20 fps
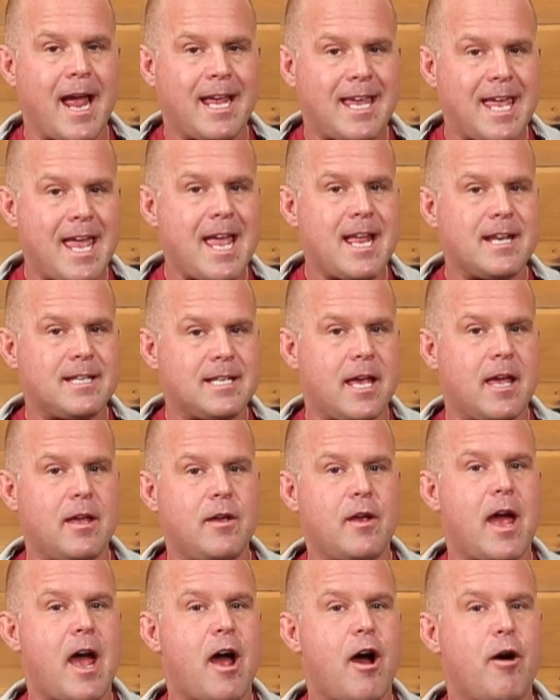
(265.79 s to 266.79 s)
I can't tell
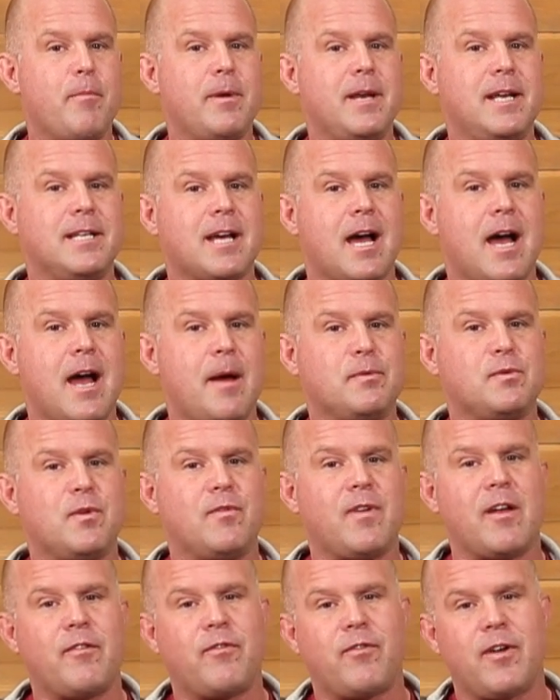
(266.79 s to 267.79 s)
you how many times
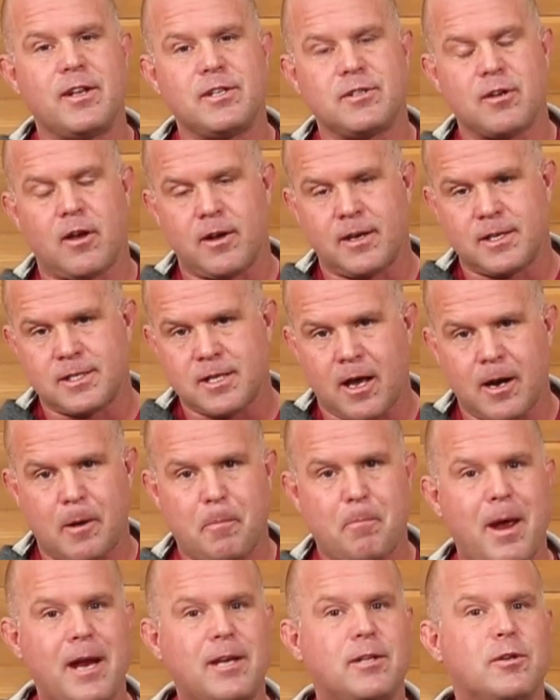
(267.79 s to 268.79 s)
we've had friends on
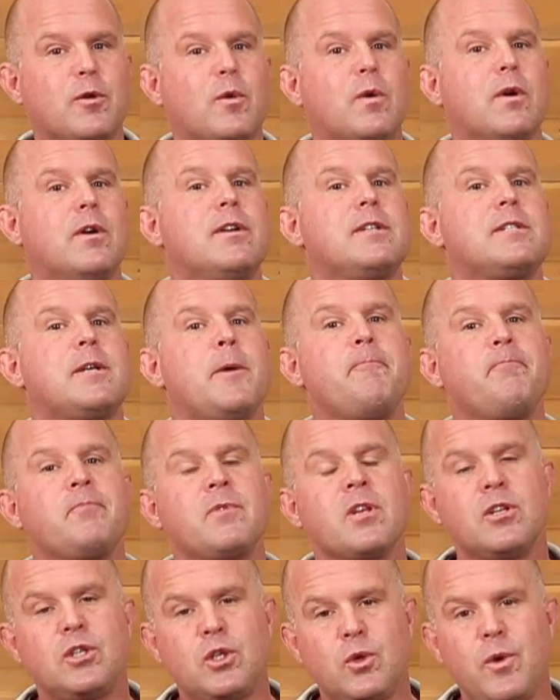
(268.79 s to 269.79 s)
exotic bike tours
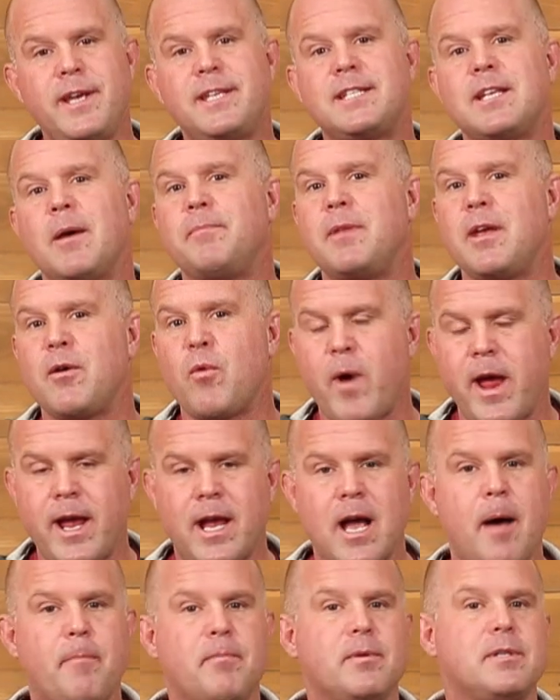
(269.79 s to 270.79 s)
tweak something,
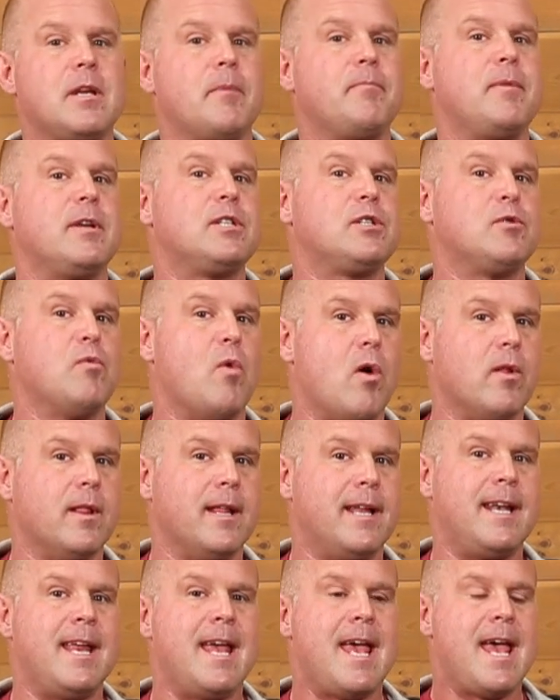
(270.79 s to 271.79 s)
wake up with something
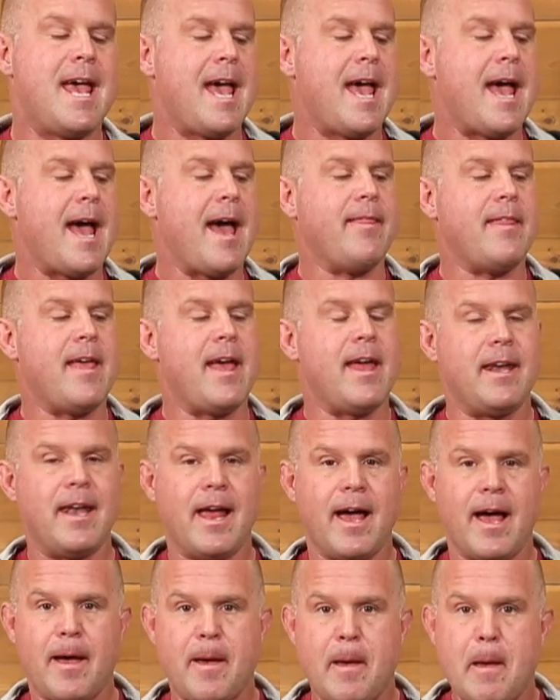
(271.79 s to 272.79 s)
swollen, and then
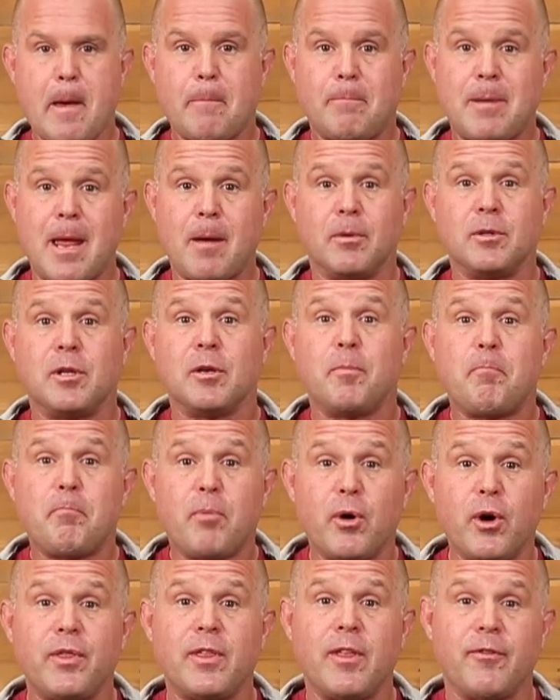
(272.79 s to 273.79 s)
be able to
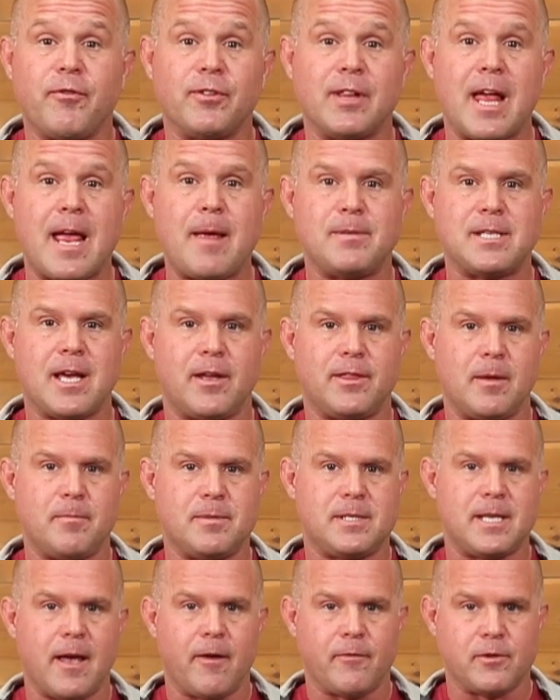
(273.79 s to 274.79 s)
put the flames out
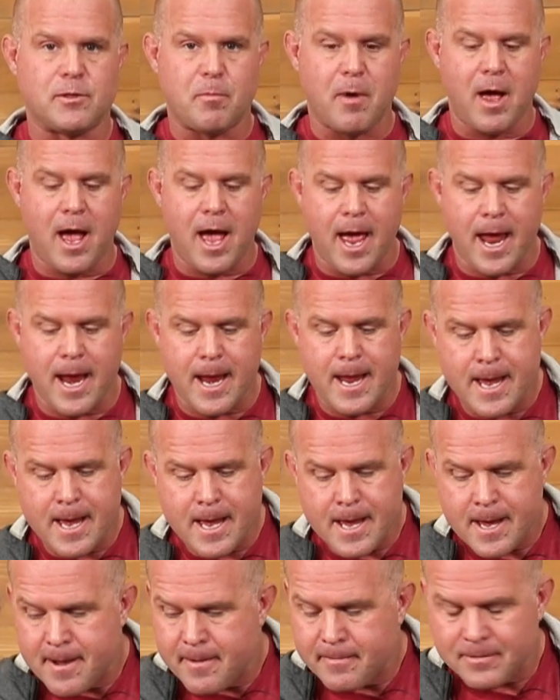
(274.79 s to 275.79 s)
themselves by
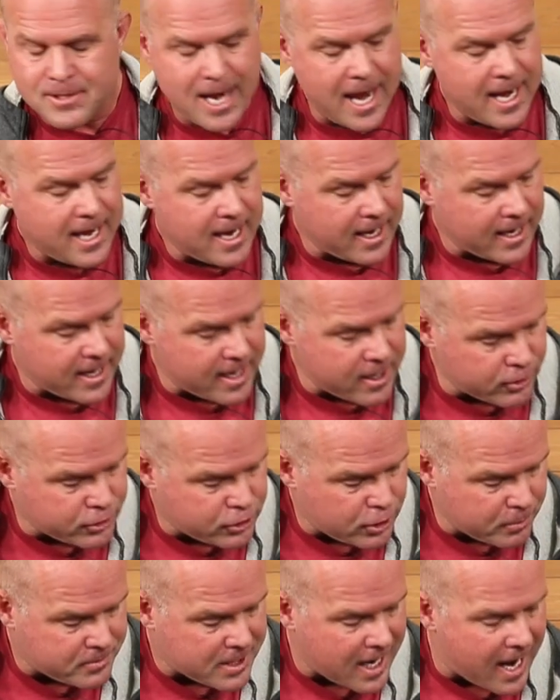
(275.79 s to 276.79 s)
taking an inner
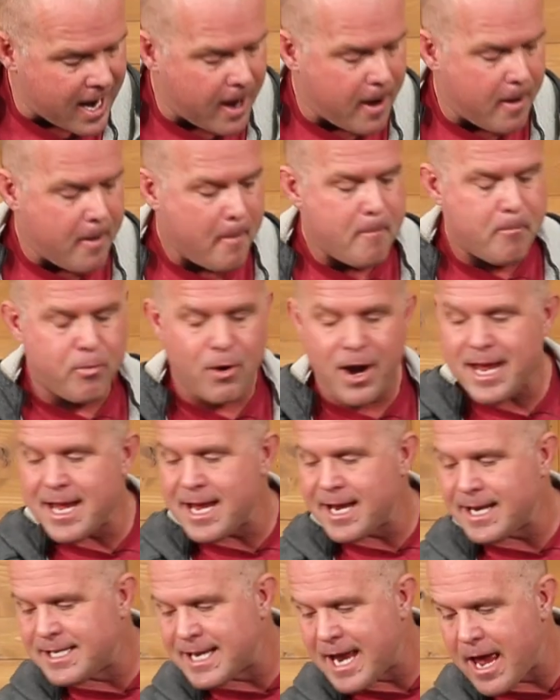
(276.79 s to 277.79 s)
tube tire,
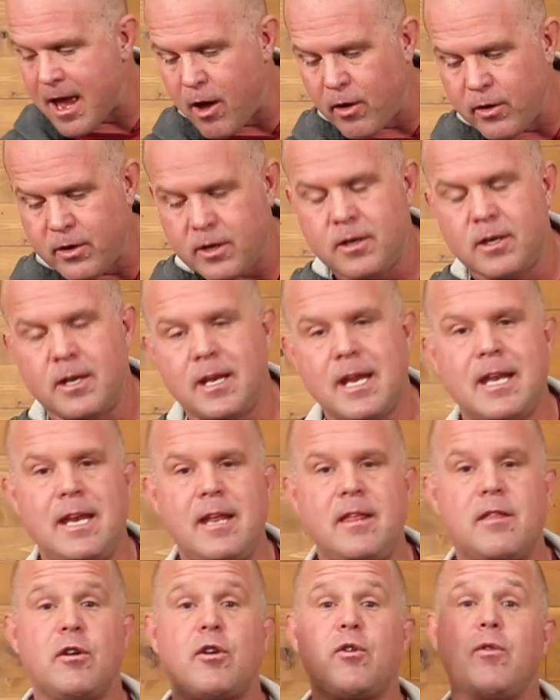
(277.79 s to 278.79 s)
breaking it down, and
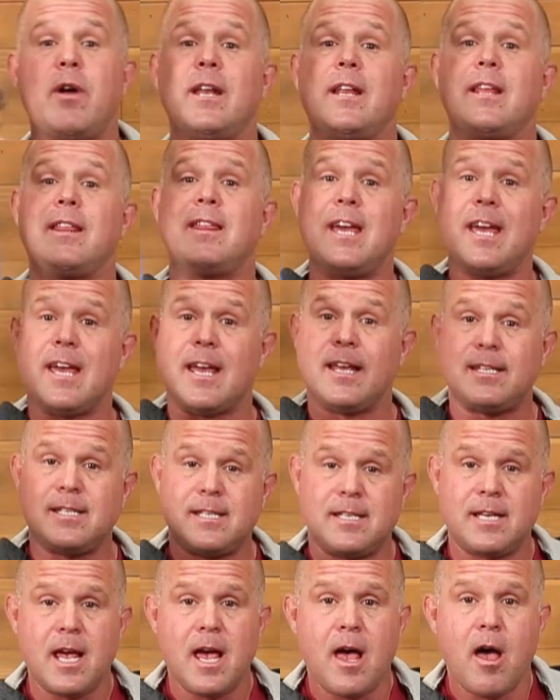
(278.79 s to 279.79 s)
even creating
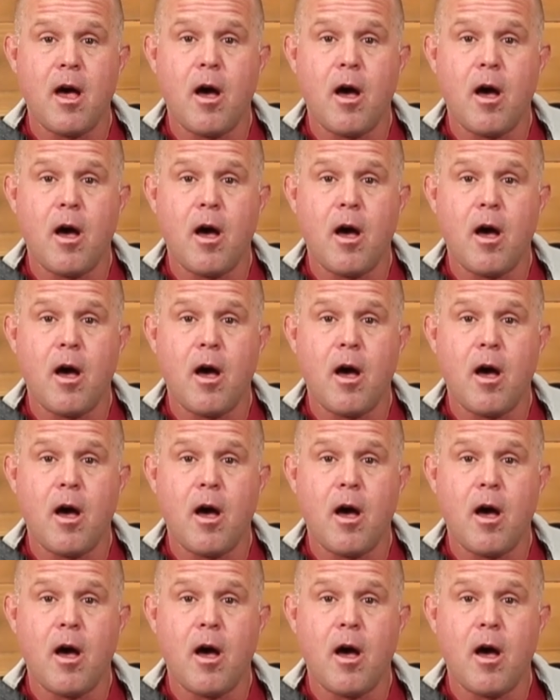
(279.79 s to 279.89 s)
this,